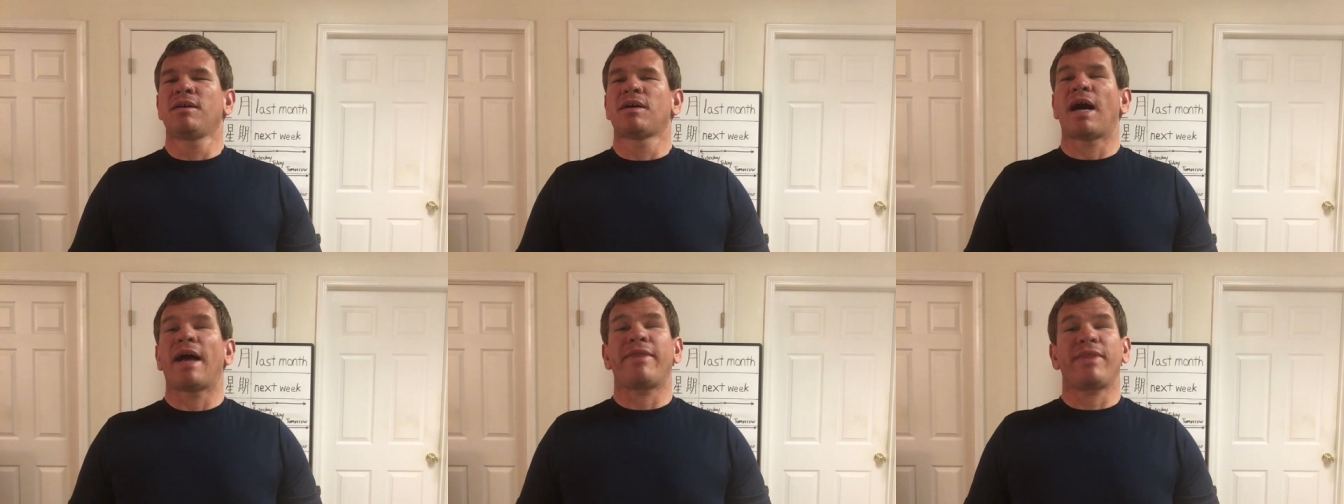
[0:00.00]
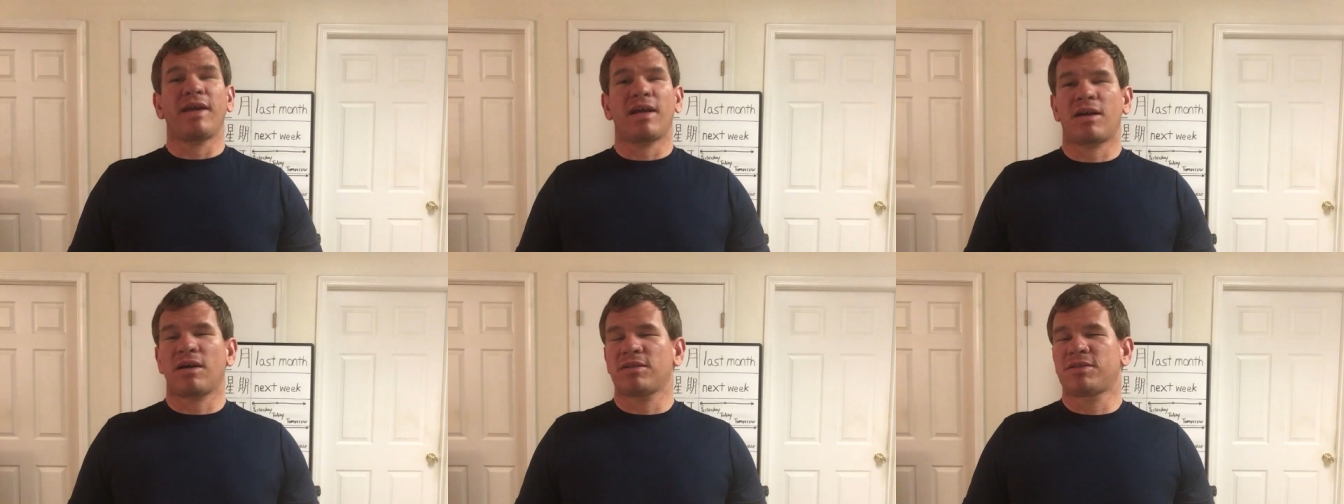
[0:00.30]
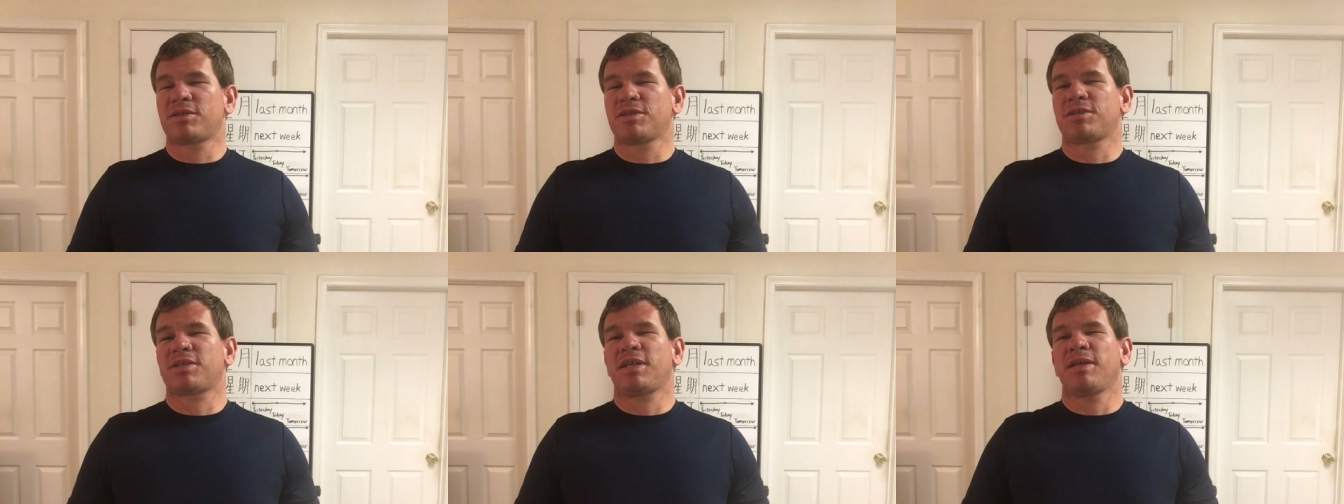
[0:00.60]
I think I'll
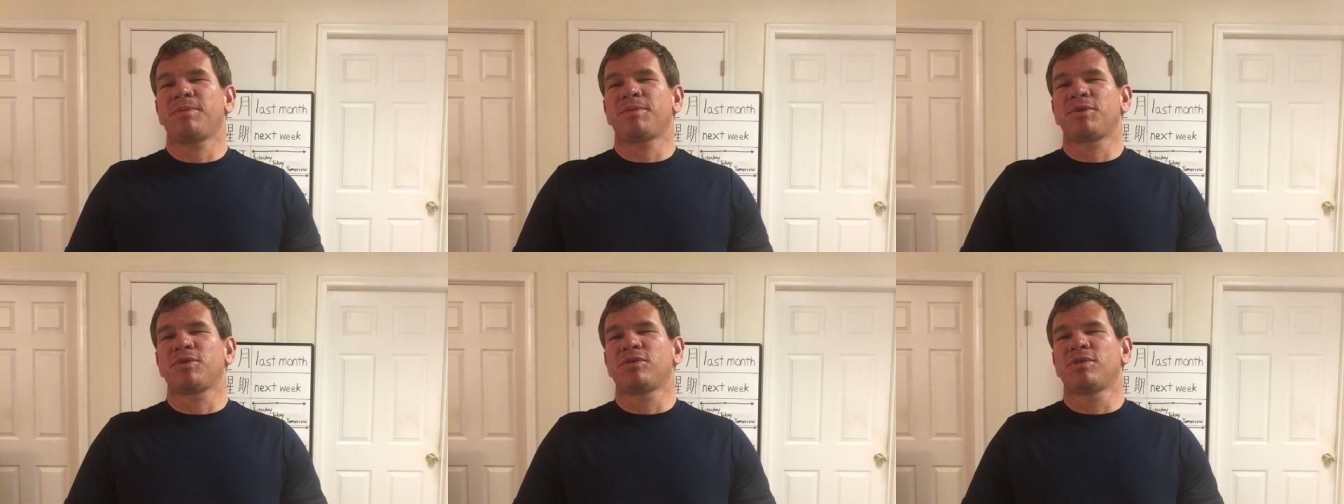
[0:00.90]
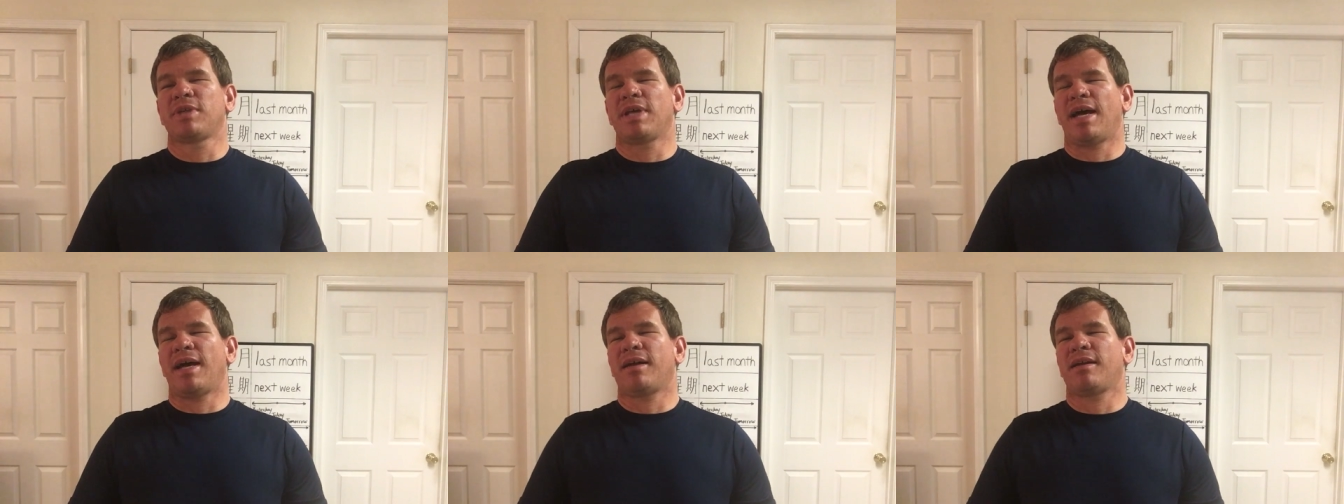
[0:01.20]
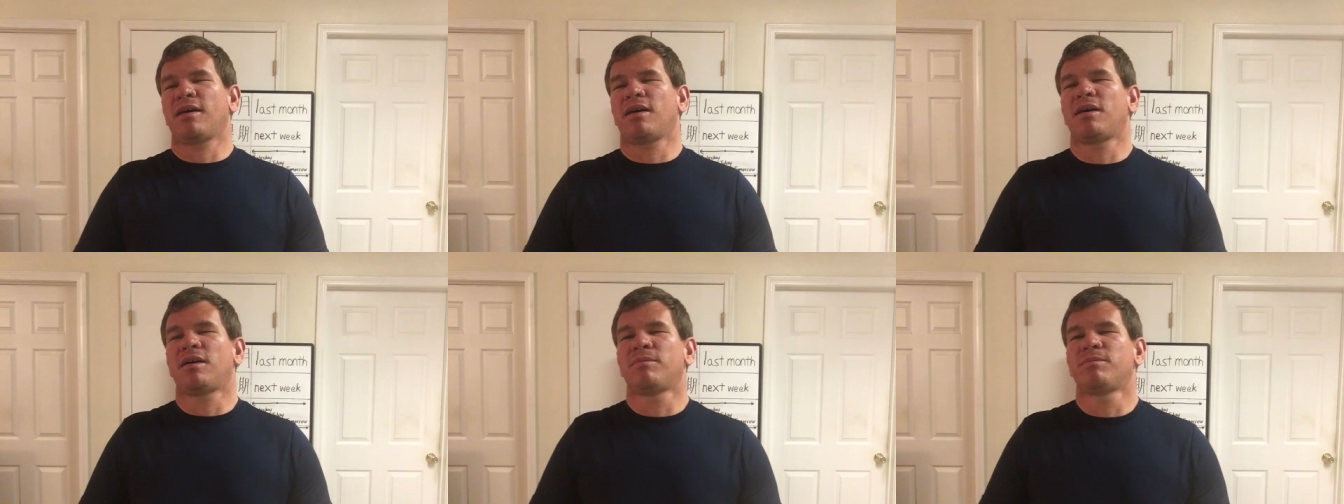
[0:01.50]
just keep doing that.
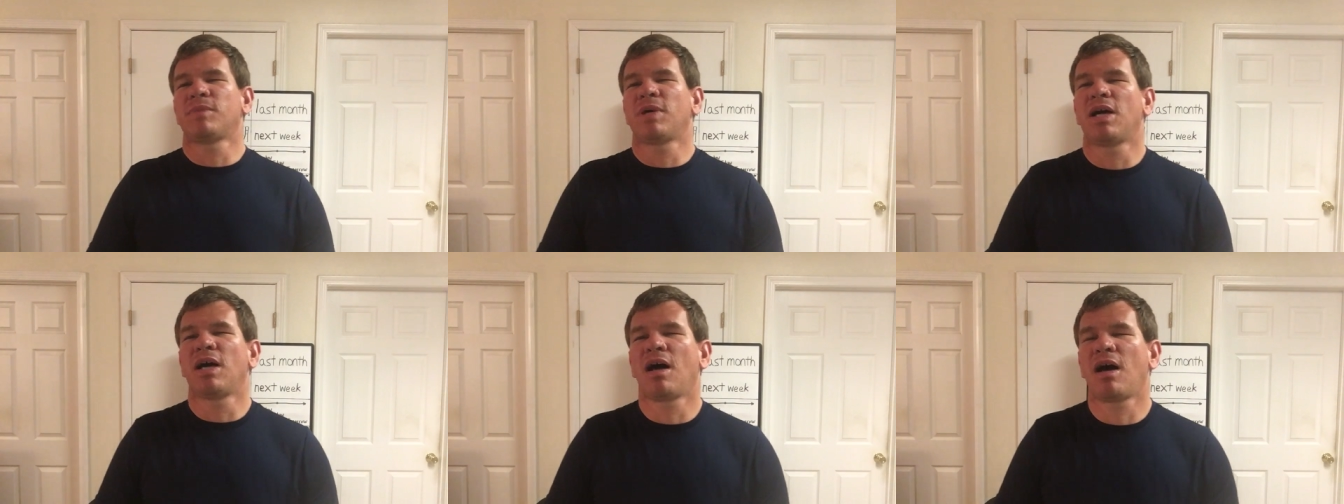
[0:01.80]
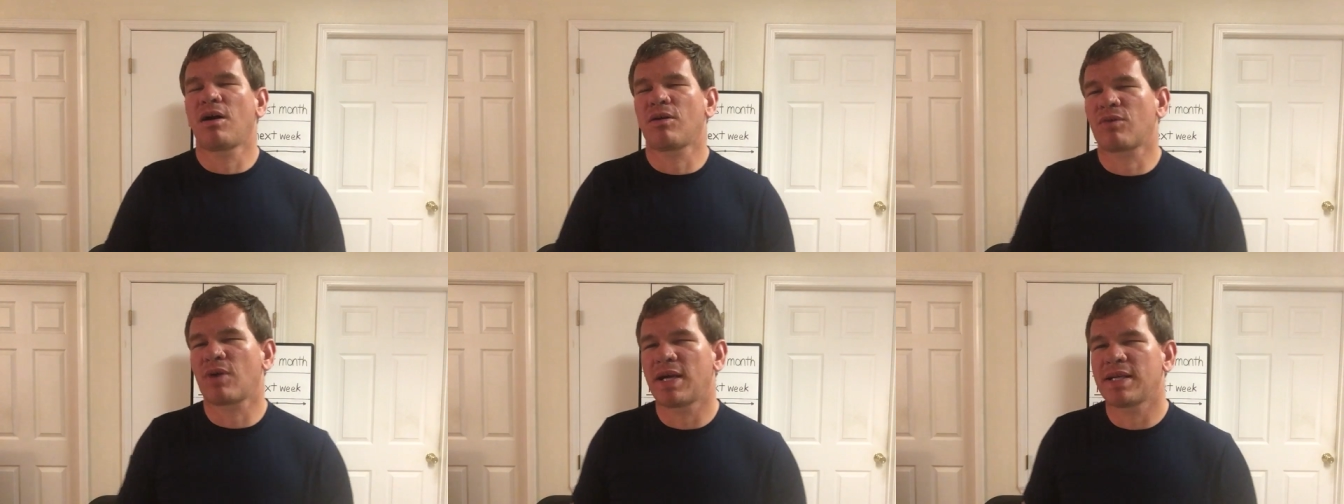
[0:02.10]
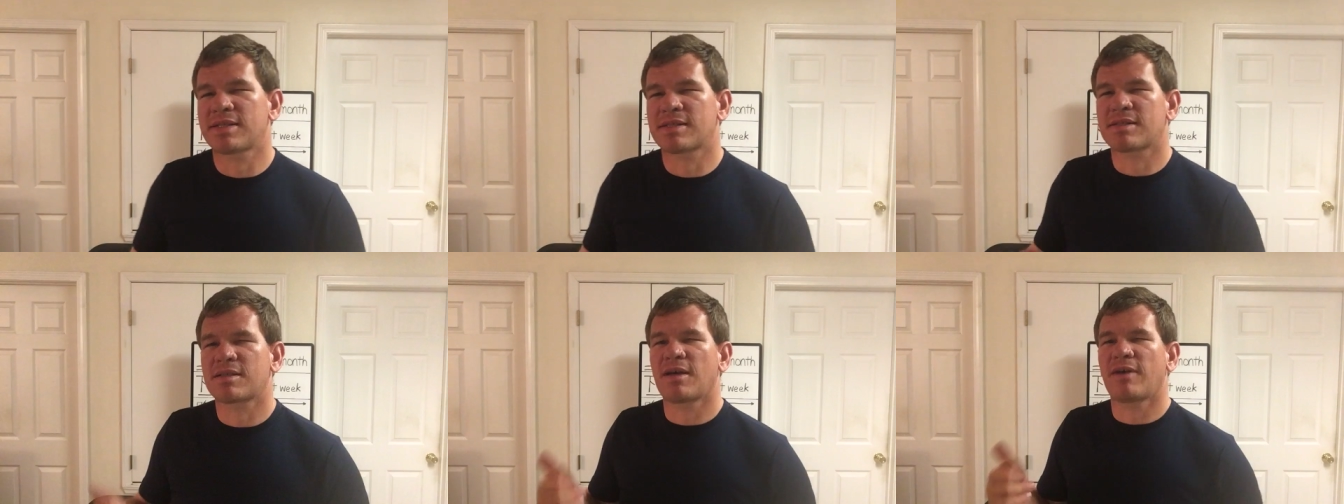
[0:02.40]
Um, I'll
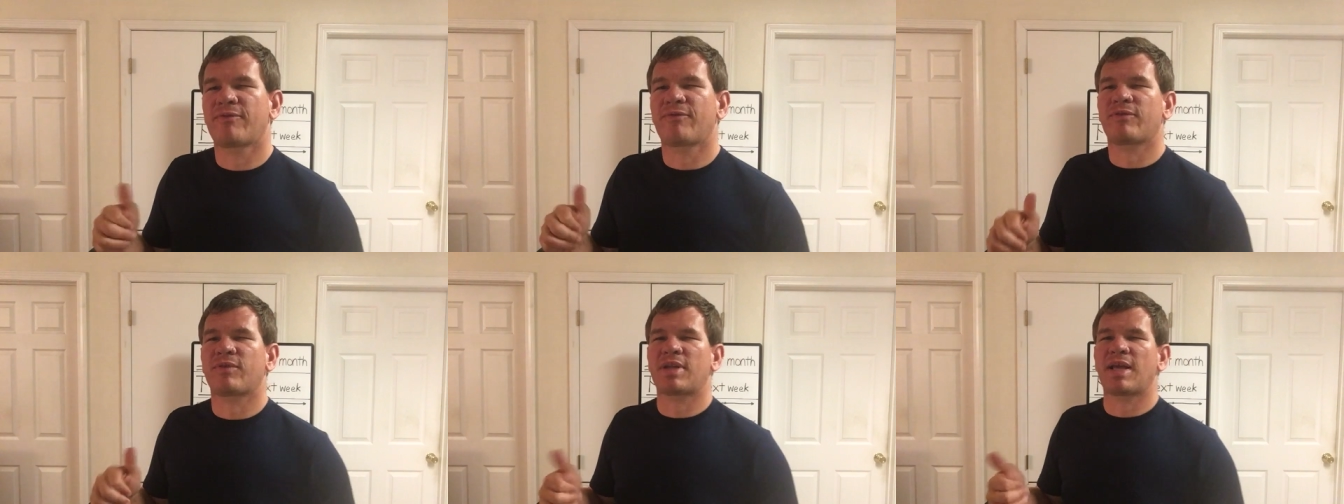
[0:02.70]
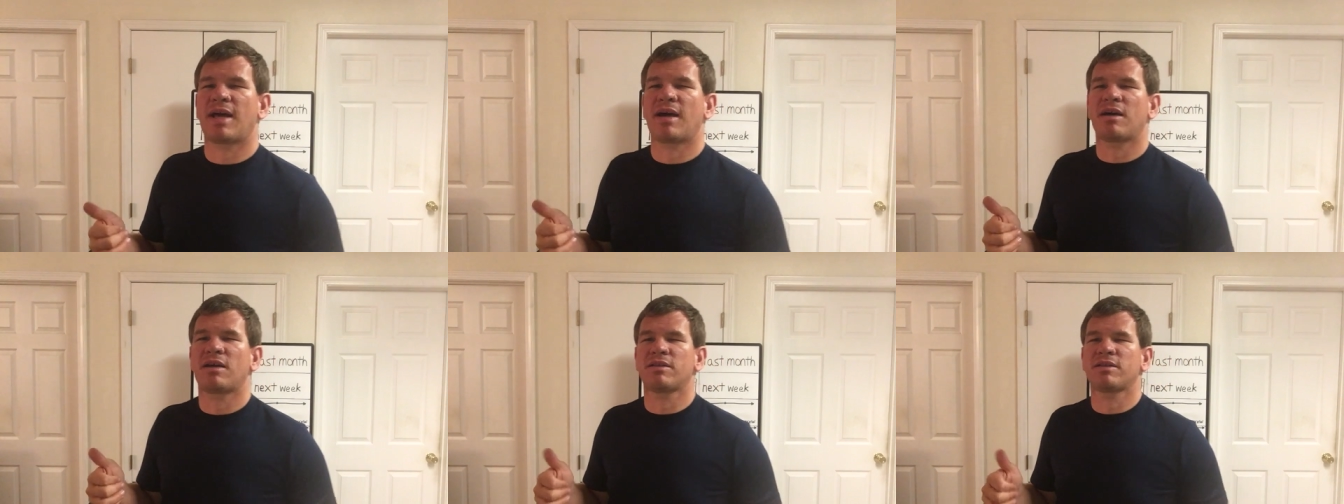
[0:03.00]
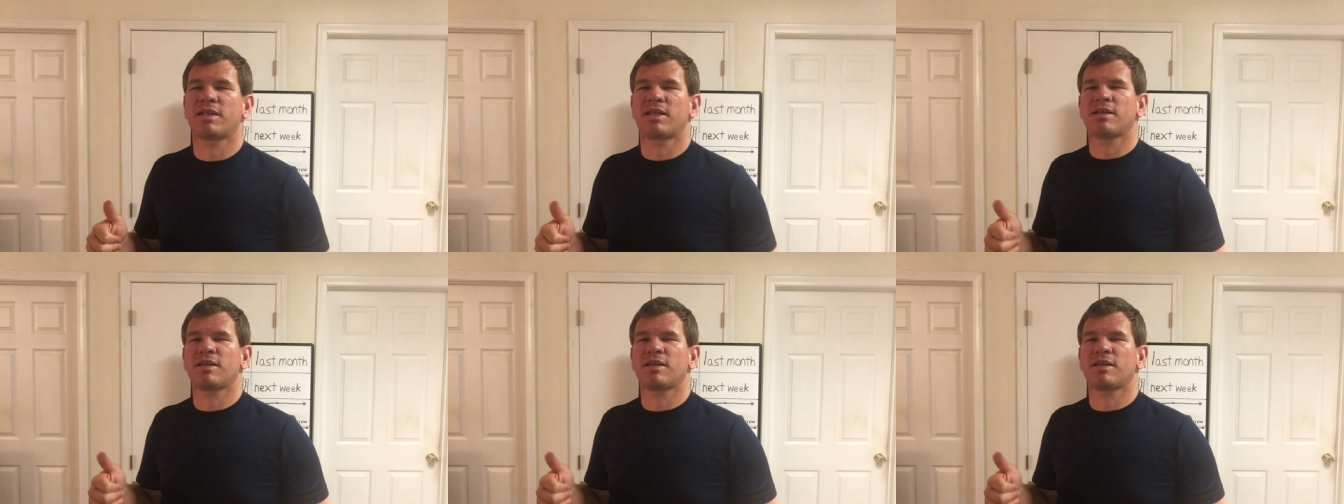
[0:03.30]
write stuff down.